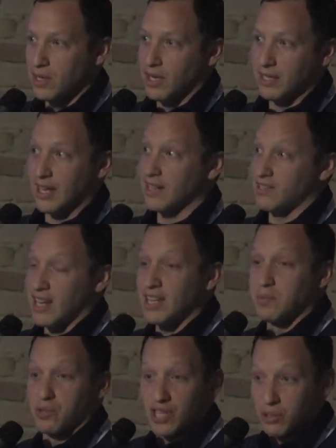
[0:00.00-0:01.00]
And that is
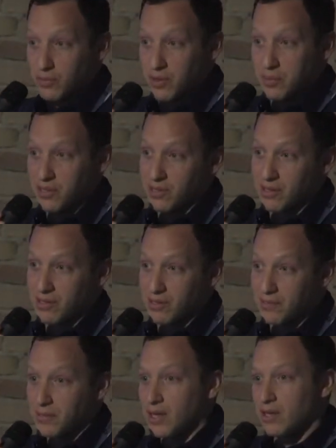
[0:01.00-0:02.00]
80% of the business.
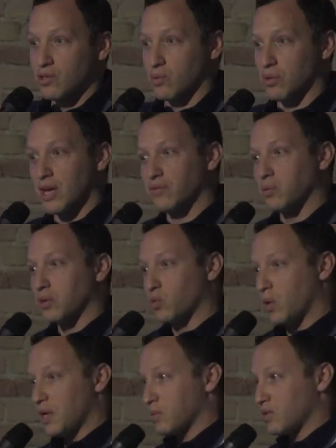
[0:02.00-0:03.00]
So we're left with
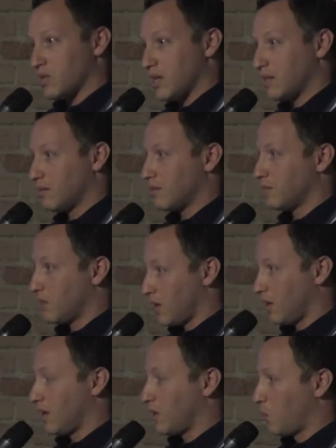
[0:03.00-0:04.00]

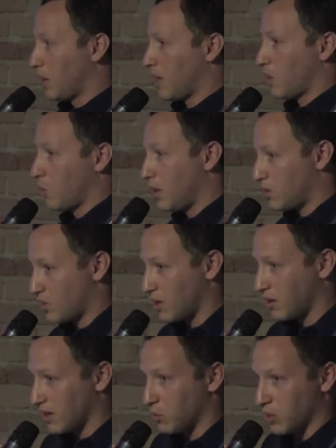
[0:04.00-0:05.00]
20%. Quick calculation,
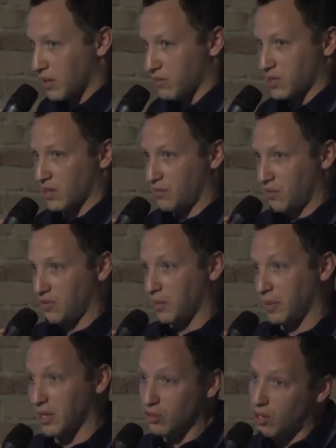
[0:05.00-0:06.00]
I think, would leave us at $50
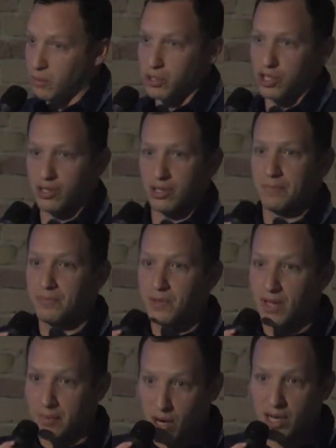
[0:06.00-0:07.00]
billion, which is a
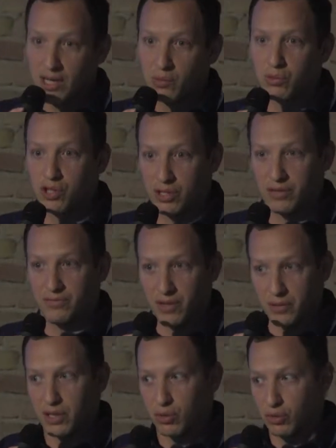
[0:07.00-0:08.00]
market, which is a
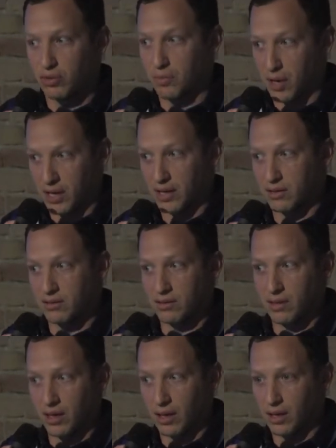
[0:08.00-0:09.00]
very good market
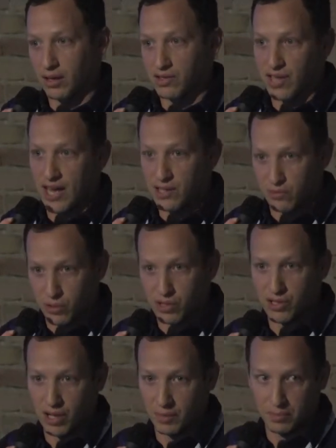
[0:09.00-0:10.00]
size for a
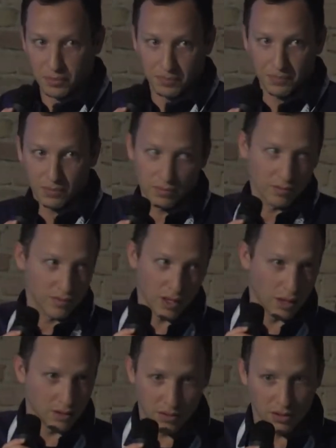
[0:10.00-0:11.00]
startup.
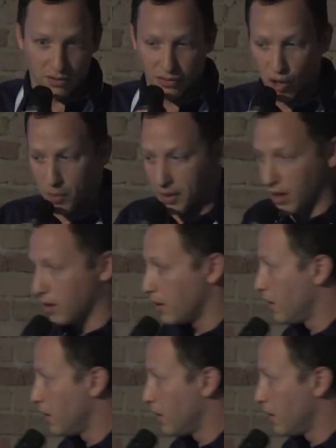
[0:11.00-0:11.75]
It's phenomenal.